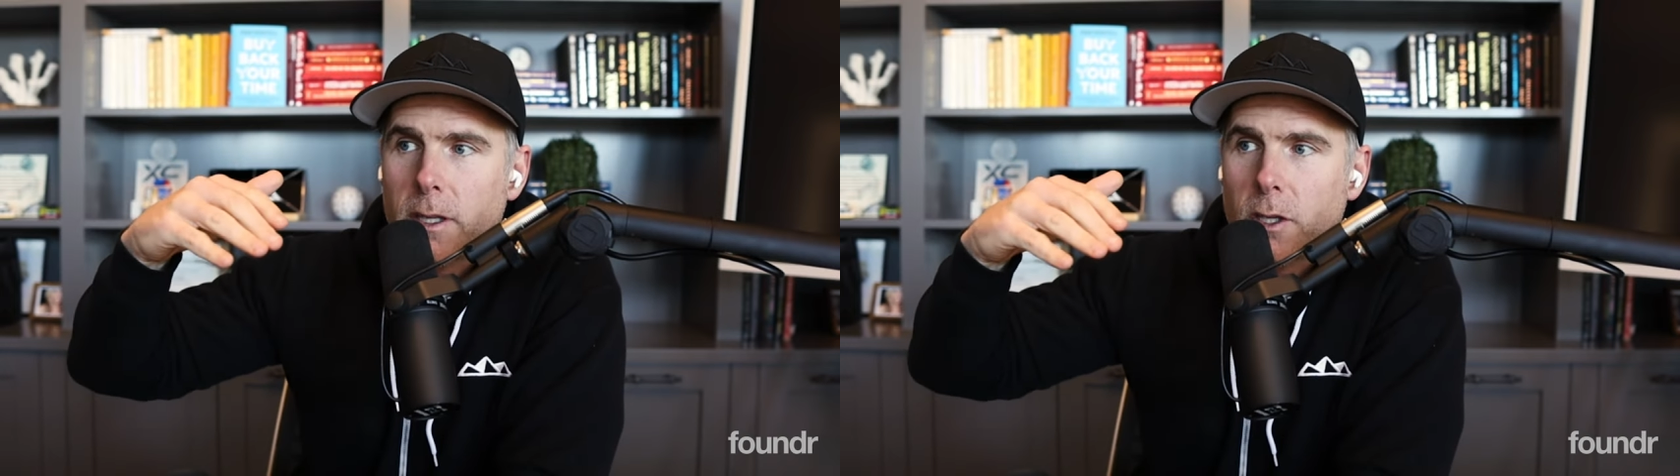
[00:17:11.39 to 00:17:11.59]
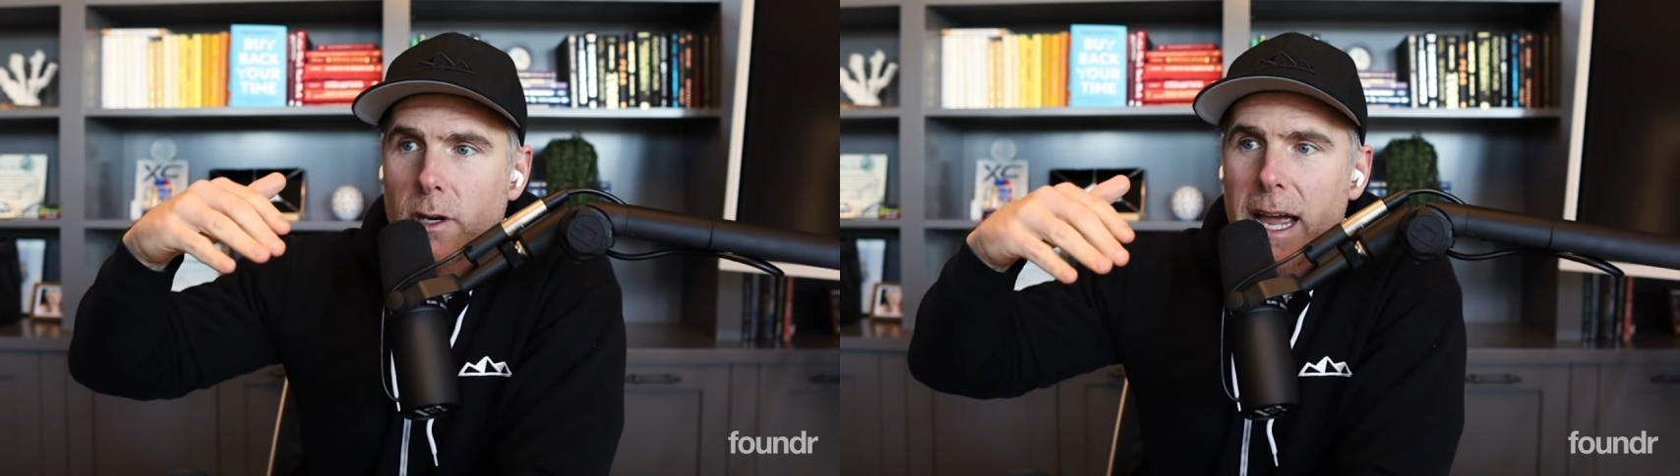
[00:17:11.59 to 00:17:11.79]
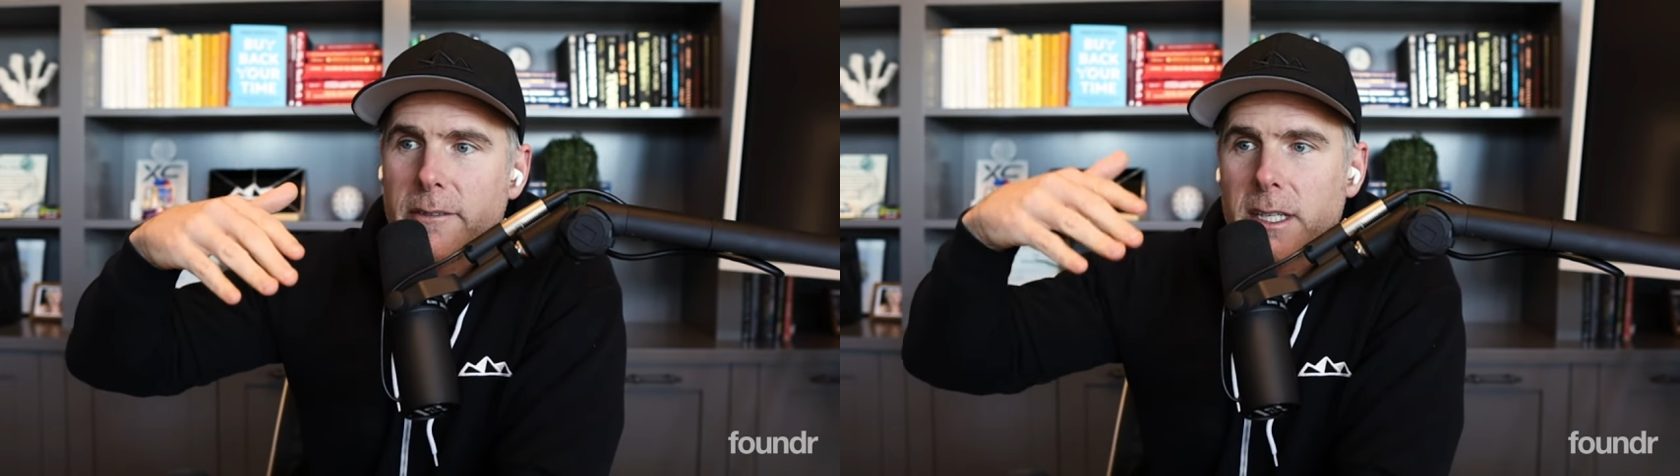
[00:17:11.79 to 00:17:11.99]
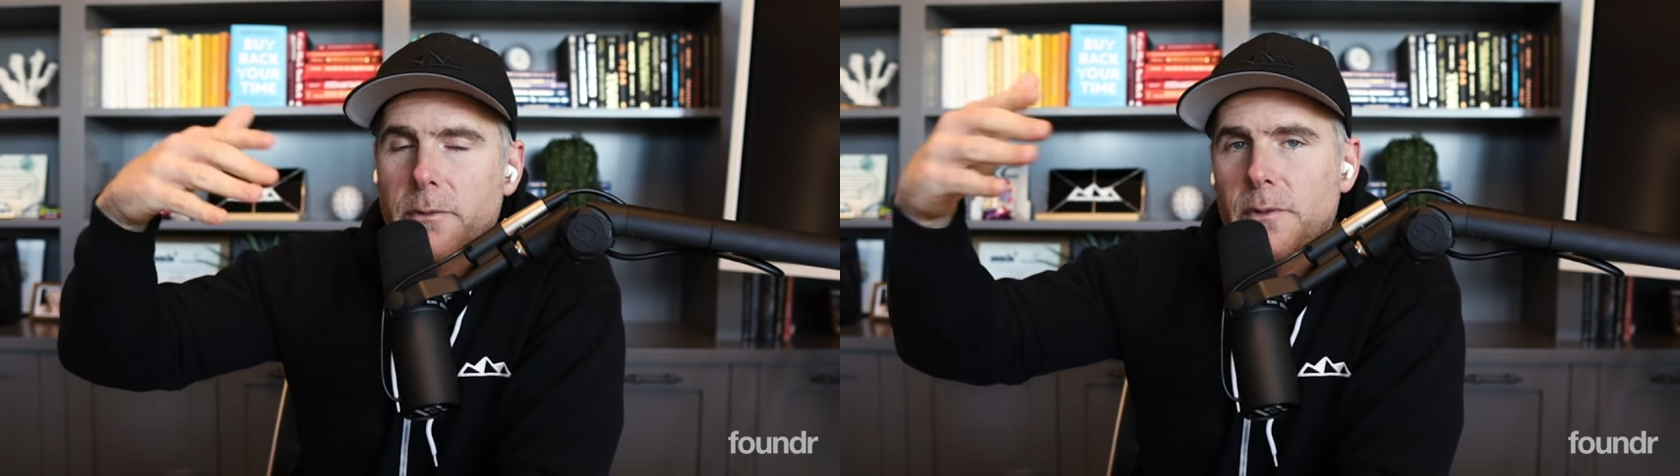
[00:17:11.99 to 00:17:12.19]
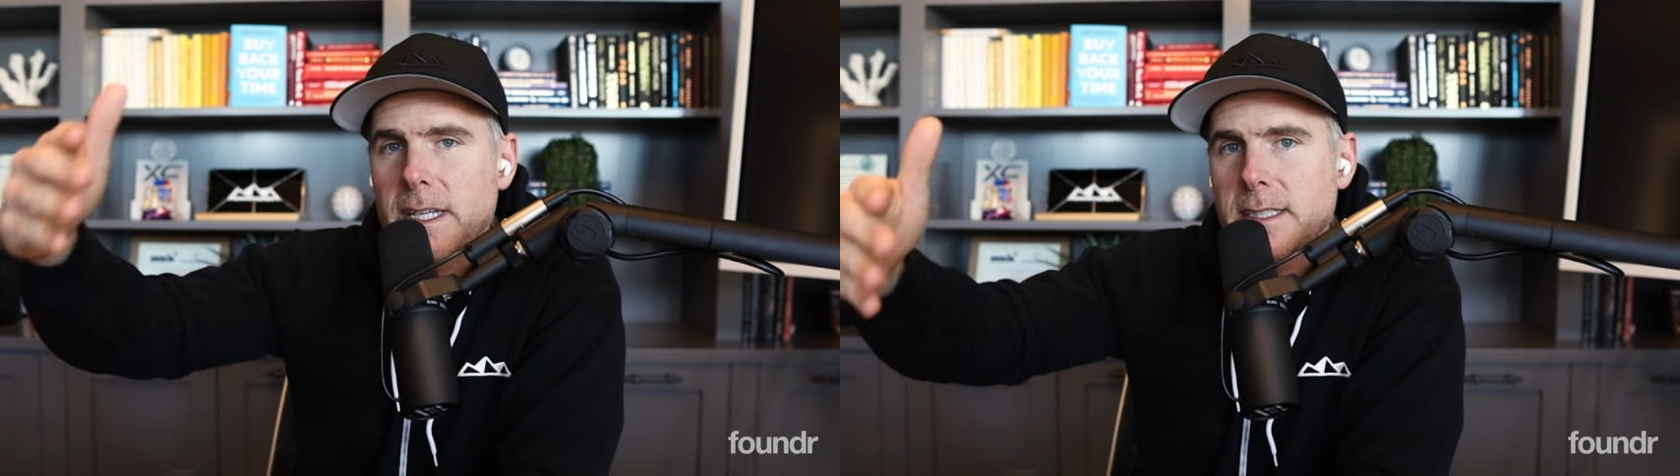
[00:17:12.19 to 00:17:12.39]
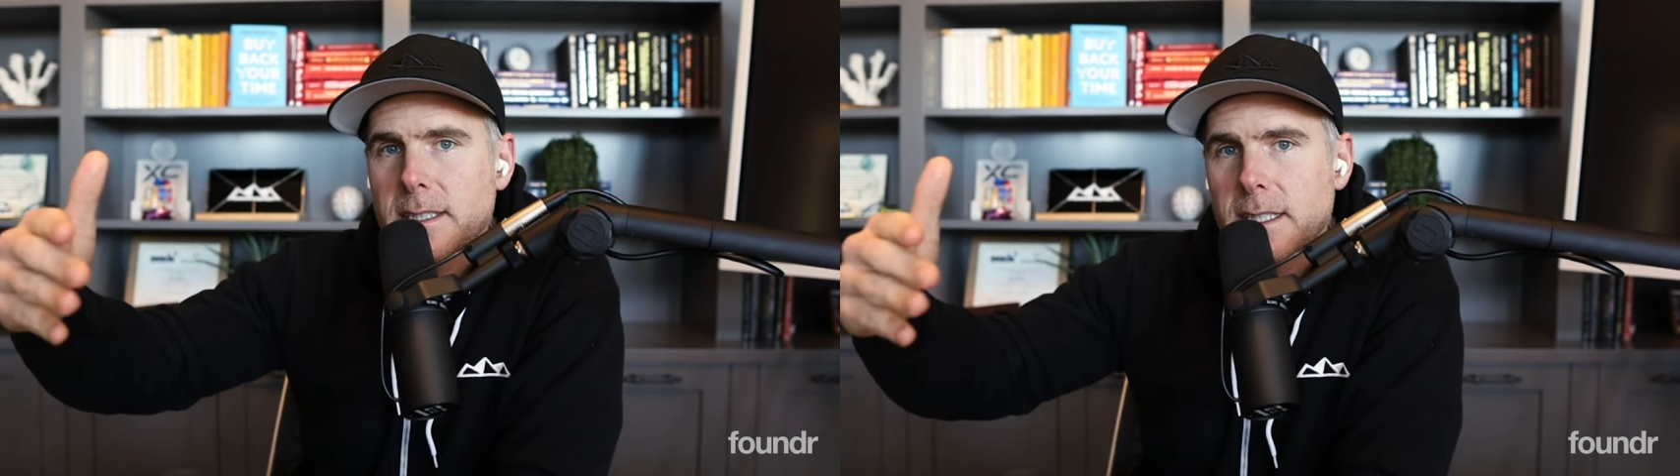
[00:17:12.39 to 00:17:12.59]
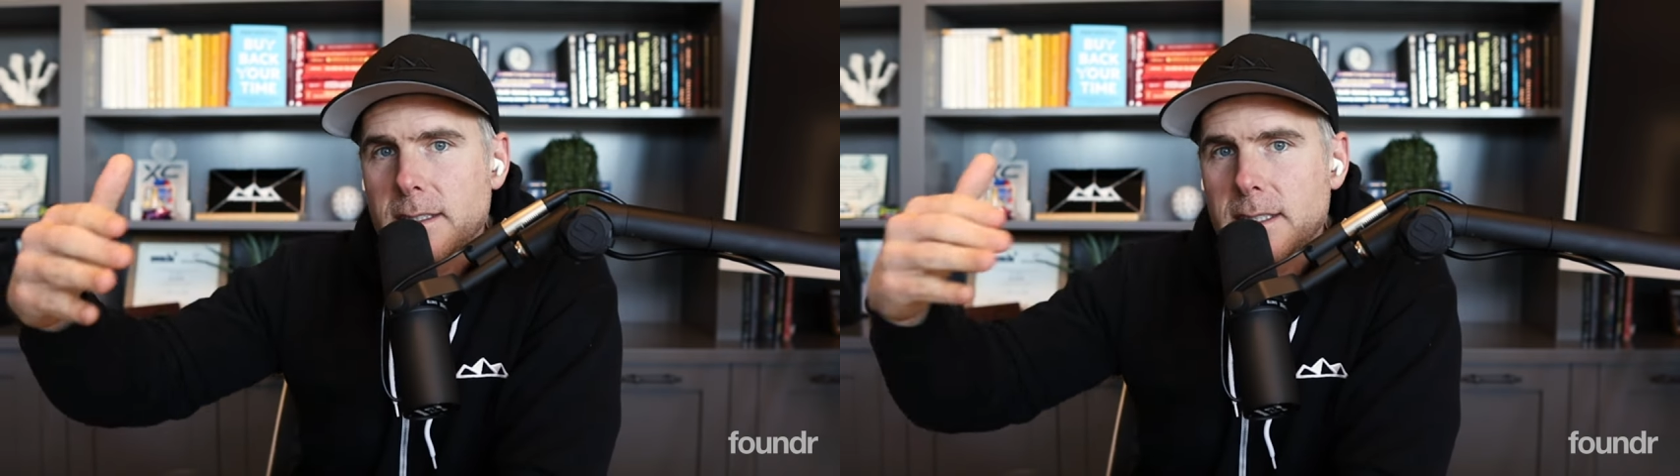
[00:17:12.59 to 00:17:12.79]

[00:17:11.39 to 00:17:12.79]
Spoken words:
you're having to fix things.